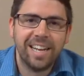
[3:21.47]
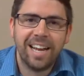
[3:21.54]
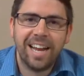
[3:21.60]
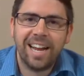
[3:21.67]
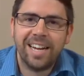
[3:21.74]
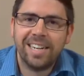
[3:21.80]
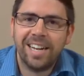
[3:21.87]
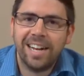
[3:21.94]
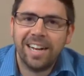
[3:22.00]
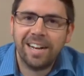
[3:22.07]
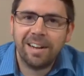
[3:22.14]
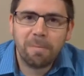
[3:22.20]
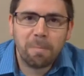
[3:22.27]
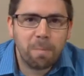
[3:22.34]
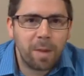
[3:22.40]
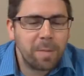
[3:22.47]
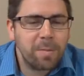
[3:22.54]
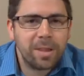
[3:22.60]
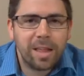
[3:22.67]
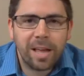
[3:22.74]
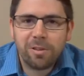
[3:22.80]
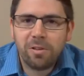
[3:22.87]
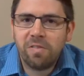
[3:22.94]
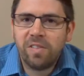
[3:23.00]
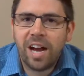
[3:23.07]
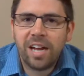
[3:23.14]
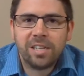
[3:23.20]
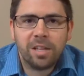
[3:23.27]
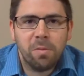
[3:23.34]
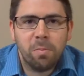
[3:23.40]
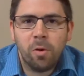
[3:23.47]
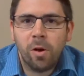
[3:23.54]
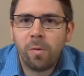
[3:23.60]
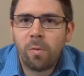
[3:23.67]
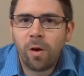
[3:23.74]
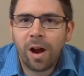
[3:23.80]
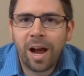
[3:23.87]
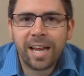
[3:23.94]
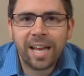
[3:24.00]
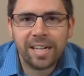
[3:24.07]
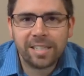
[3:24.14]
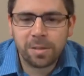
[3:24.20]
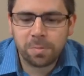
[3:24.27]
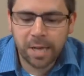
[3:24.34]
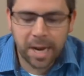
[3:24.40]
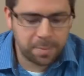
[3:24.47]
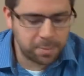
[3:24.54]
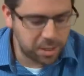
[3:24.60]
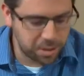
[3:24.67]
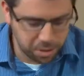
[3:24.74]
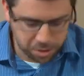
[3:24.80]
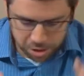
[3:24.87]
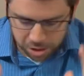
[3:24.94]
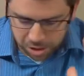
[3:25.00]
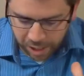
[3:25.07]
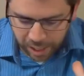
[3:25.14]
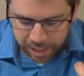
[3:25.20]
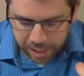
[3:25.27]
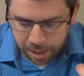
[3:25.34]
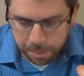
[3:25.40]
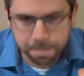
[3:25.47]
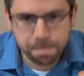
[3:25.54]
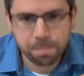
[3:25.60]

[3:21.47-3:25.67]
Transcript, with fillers: And uh, maybe that you've gotten to the point where I get sometimes, and you're just kind of